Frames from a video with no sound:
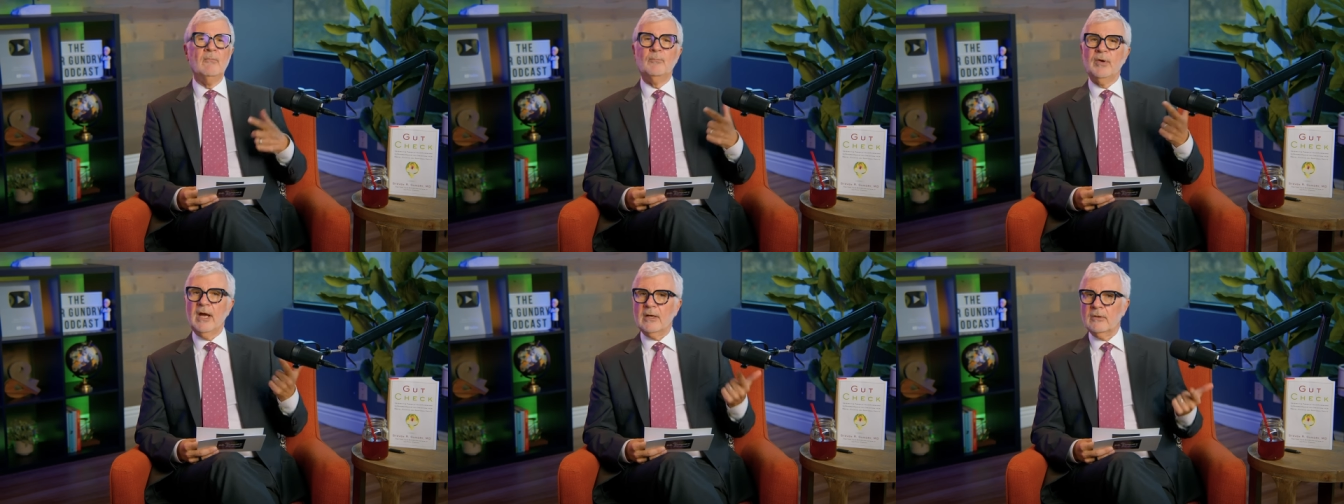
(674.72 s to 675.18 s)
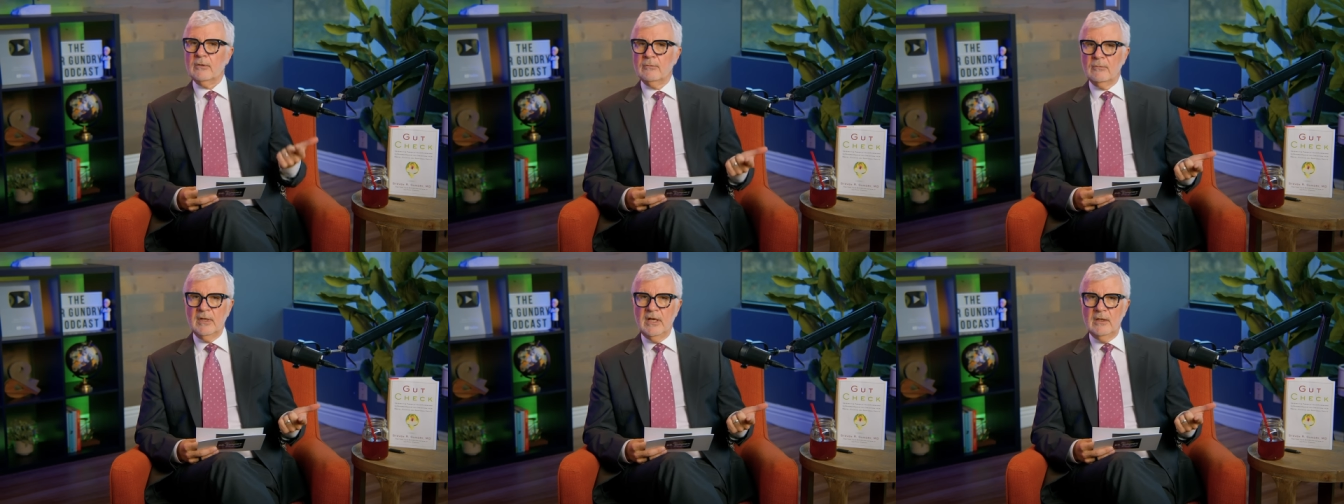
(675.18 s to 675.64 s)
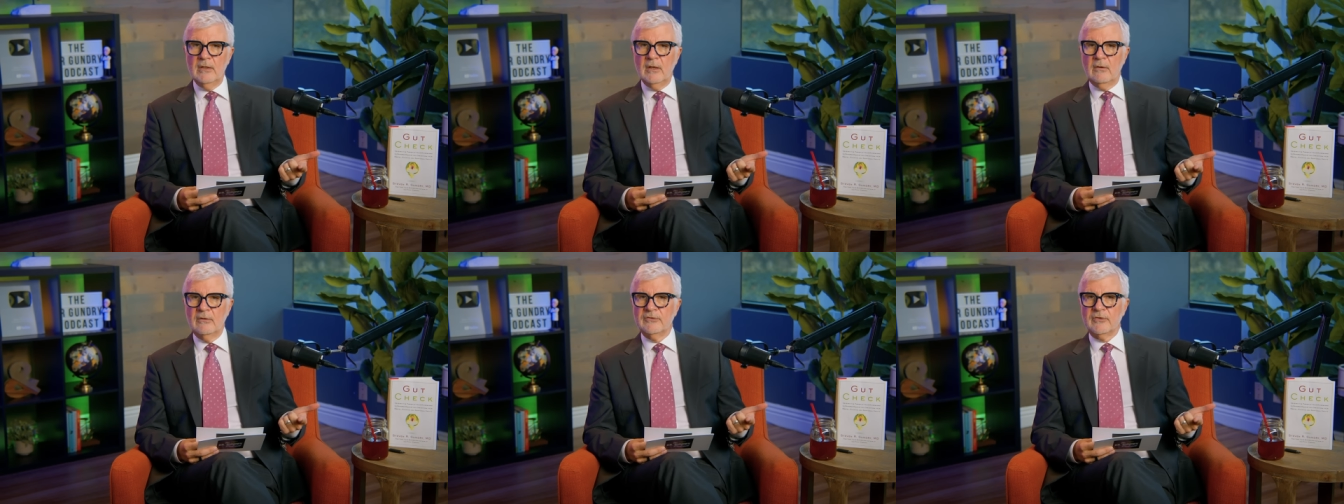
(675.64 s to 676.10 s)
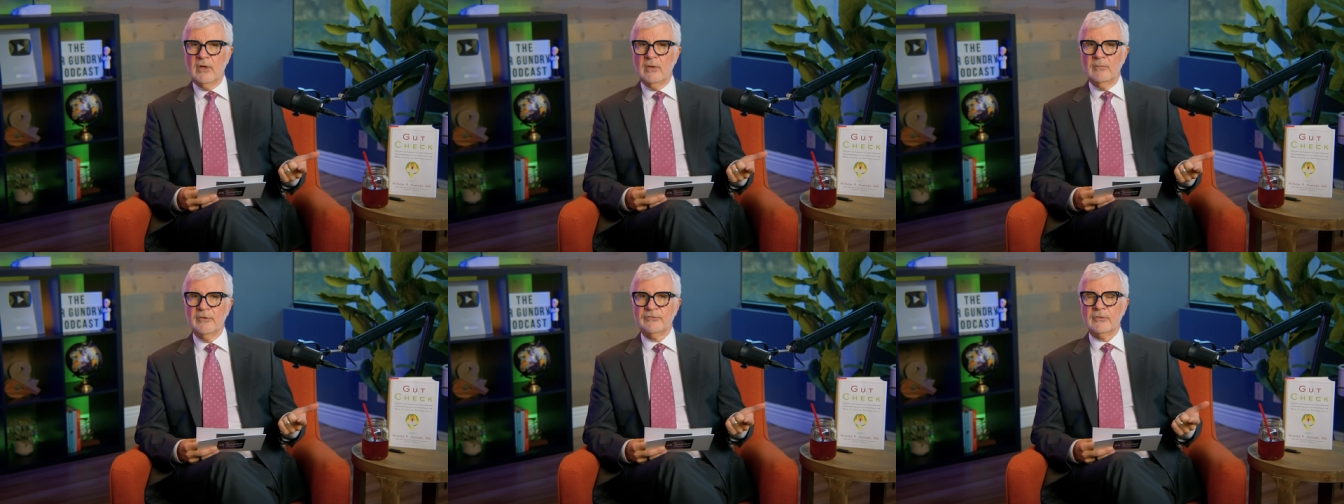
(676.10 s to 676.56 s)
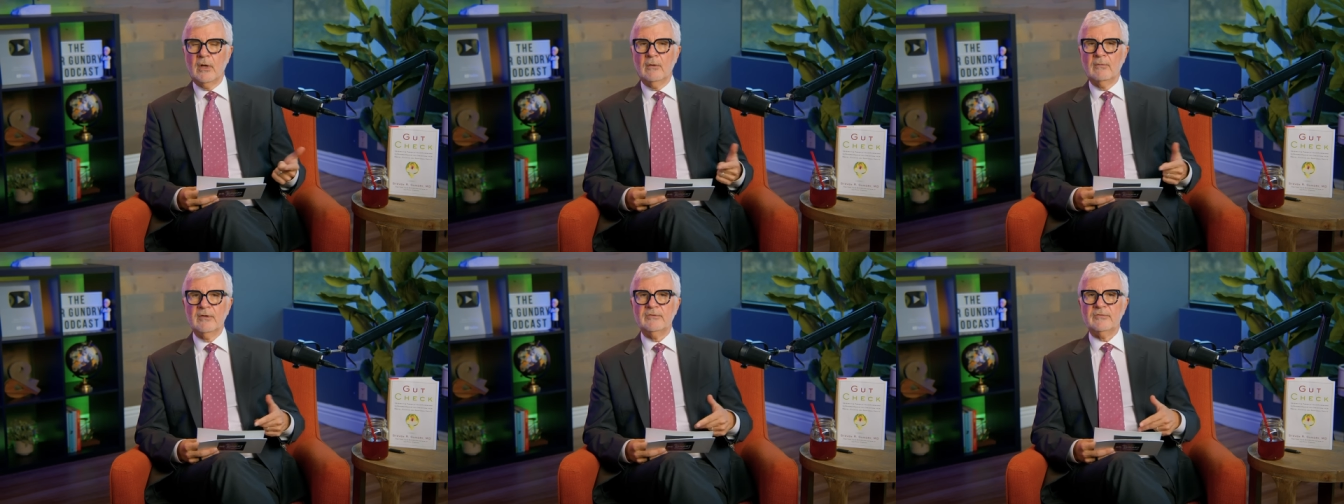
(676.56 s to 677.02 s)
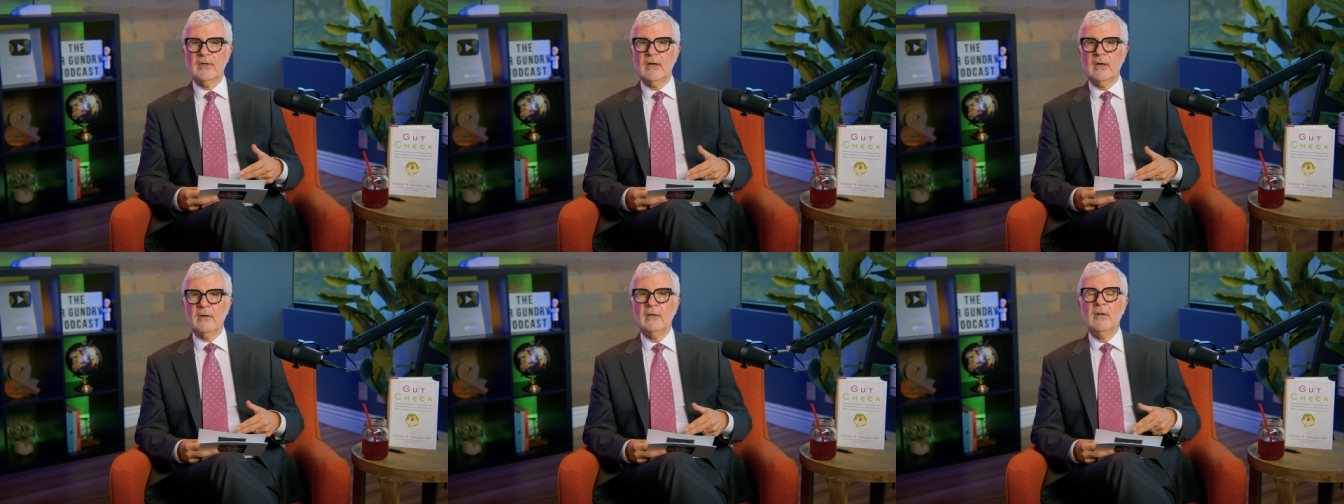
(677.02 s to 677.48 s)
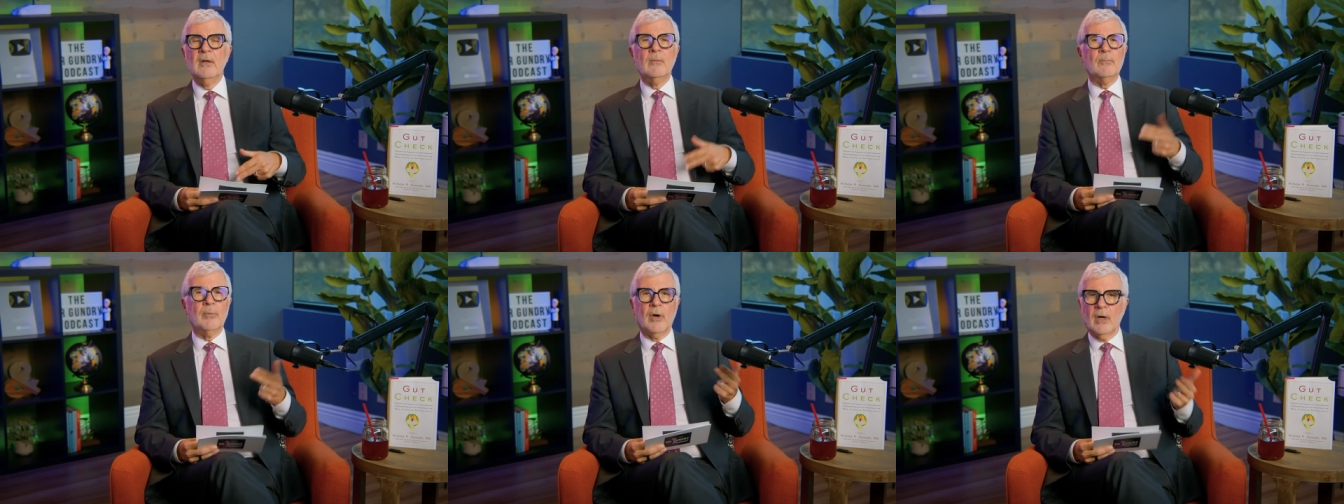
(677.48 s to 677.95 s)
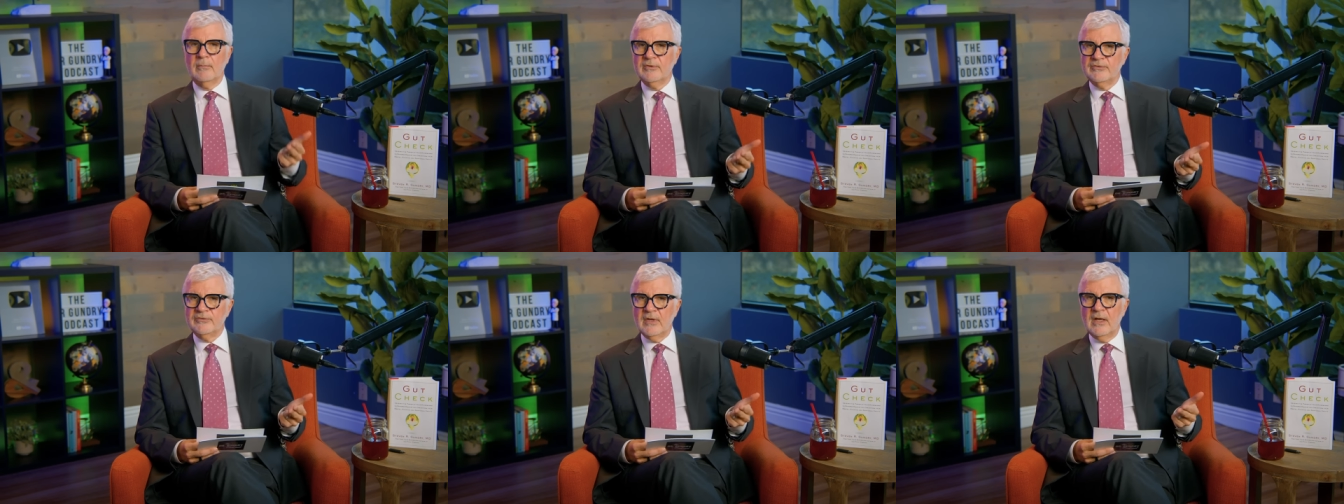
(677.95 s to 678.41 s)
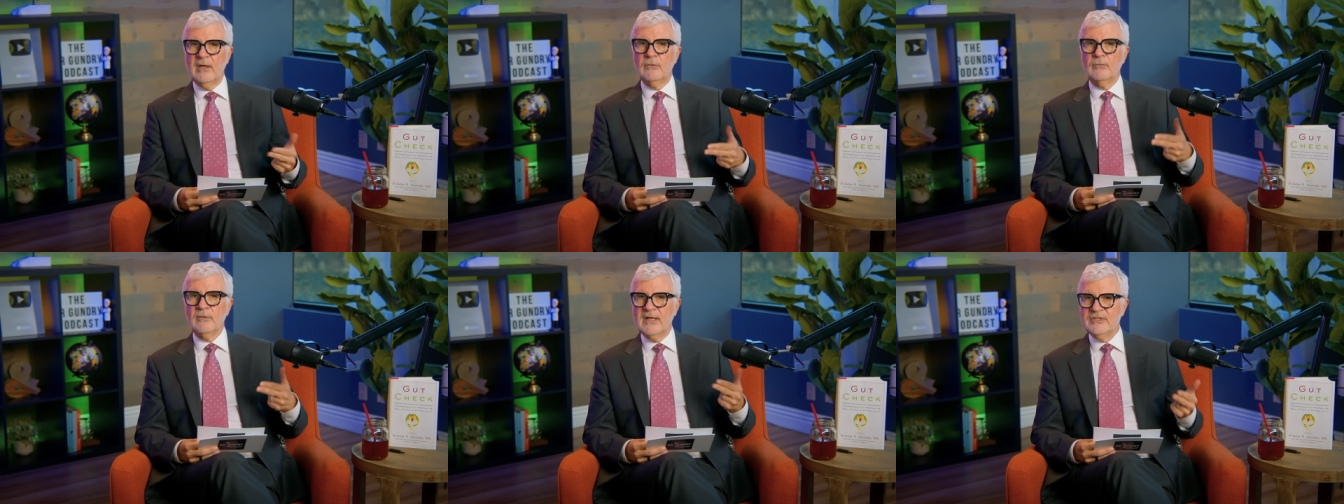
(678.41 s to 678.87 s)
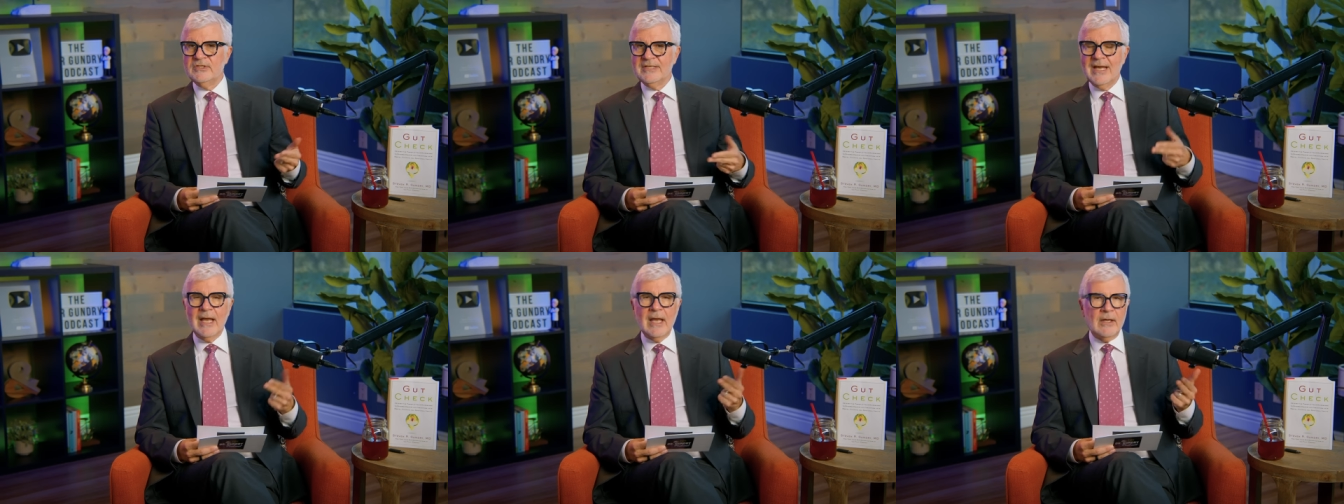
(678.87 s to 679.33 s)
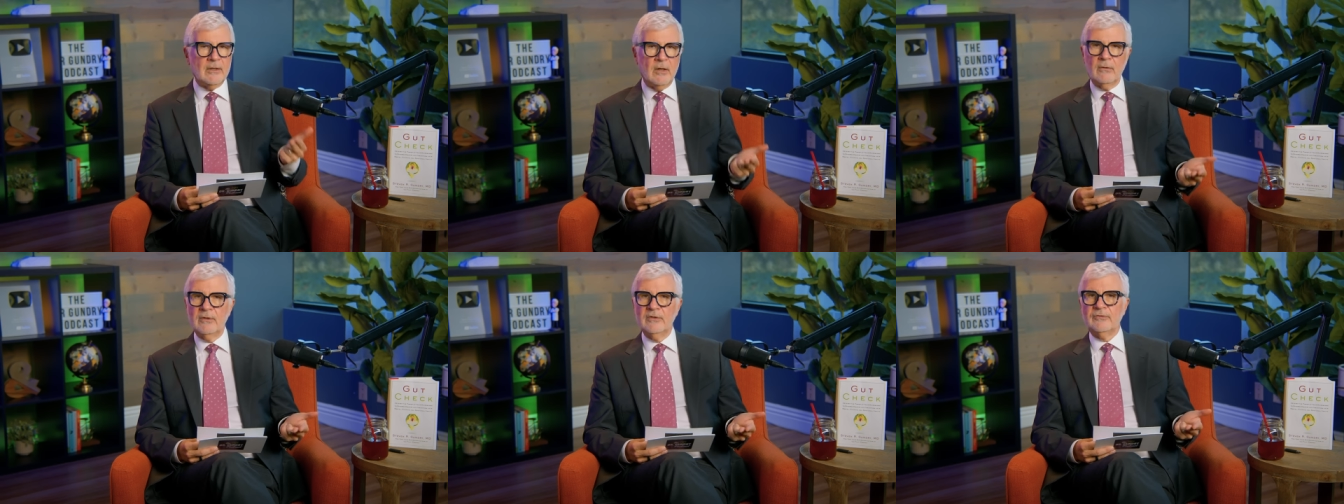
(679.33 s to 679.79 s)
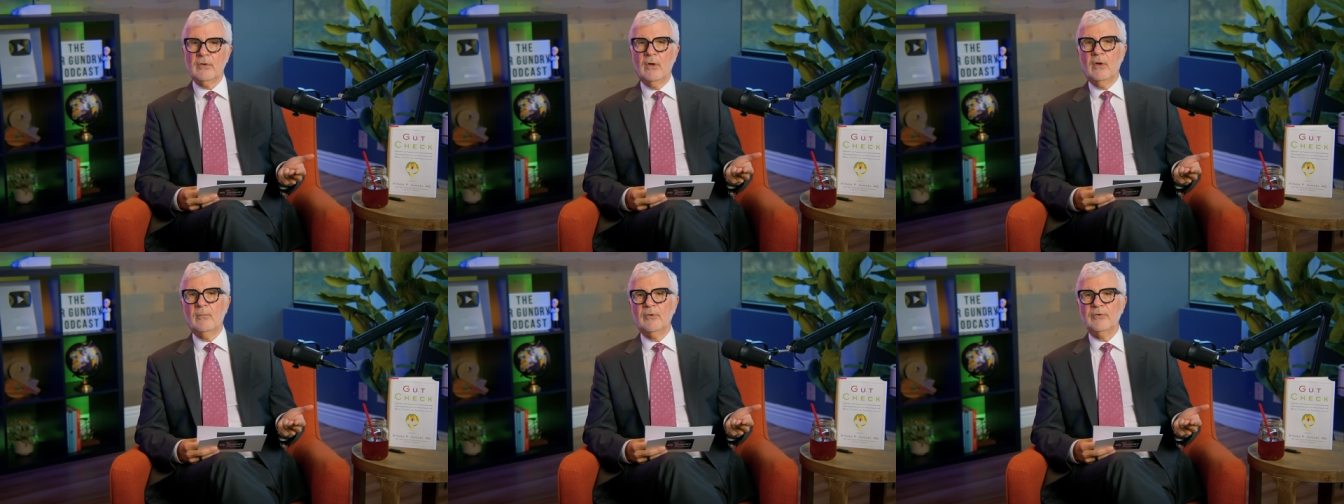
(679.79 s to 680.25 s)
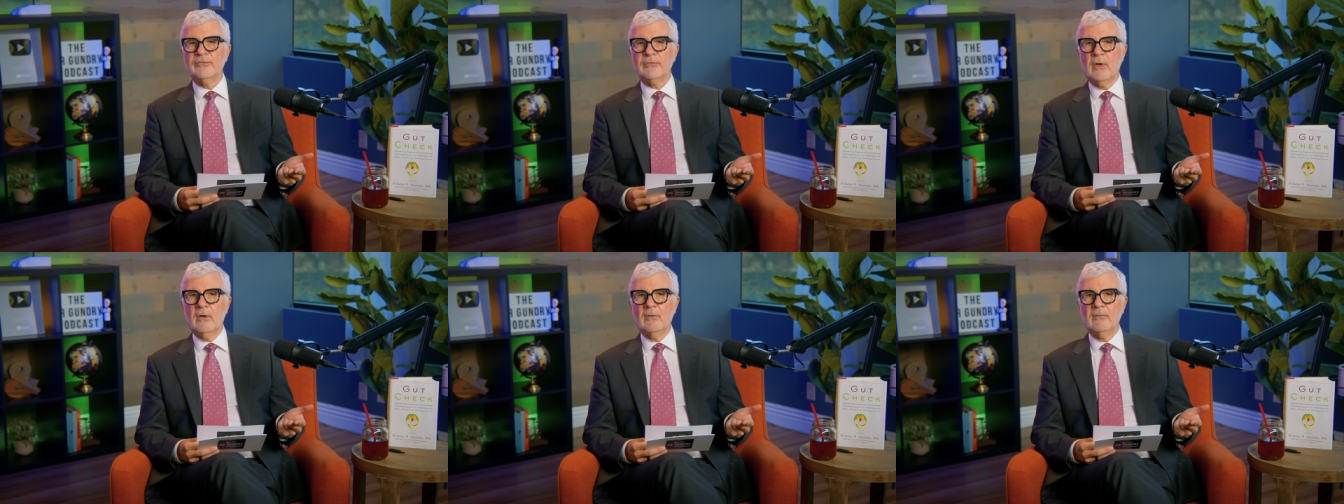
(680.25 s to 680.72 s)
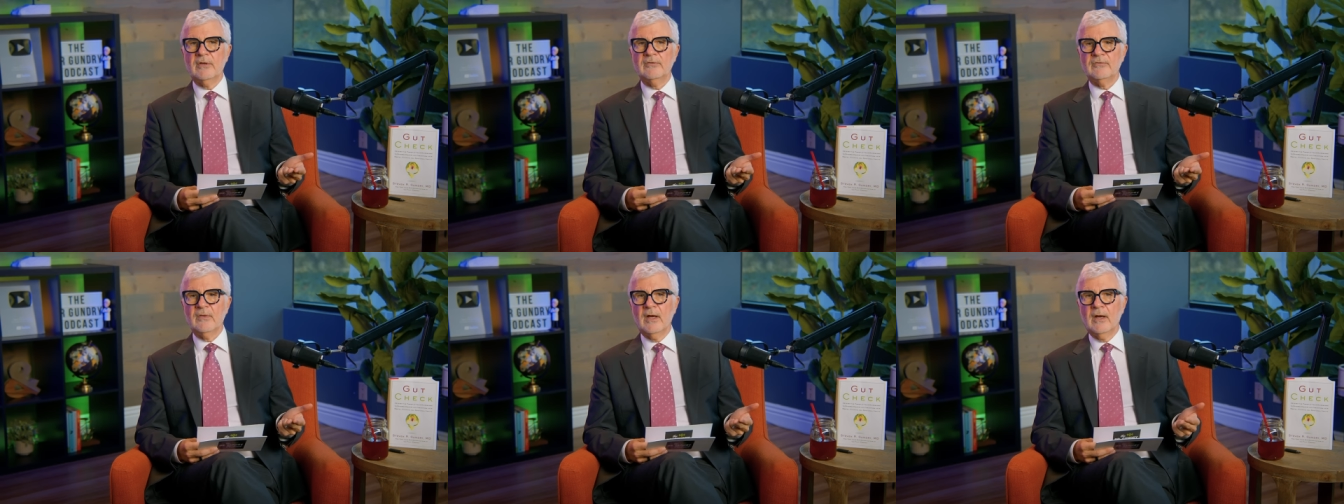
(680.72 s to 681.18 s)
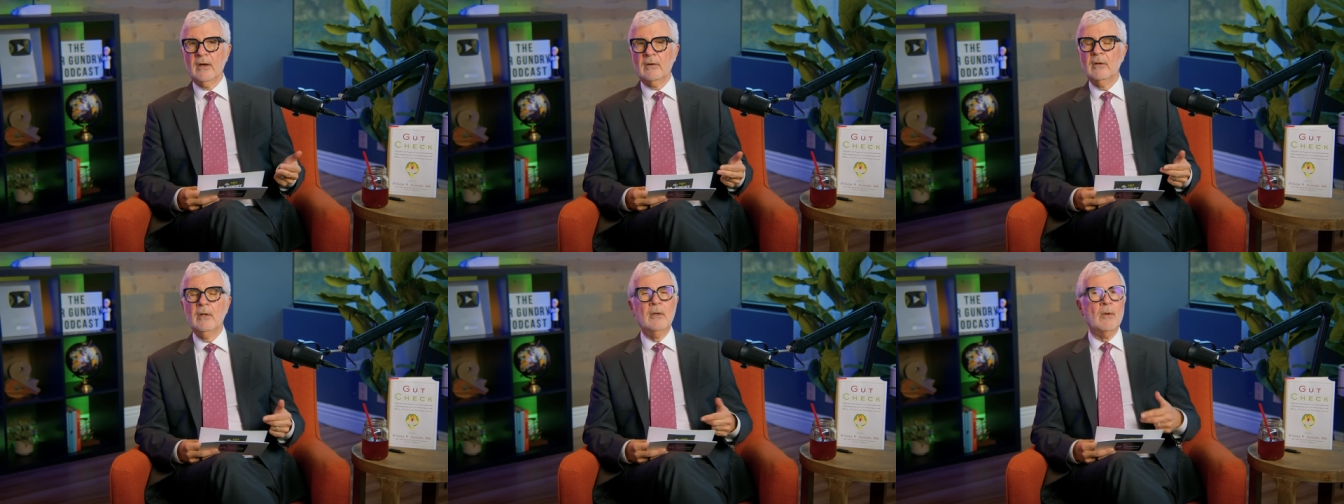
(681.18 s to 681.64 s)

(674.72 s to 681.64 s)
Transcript: Pecorino is almost always there. Parmesan Reggiano is almost always there.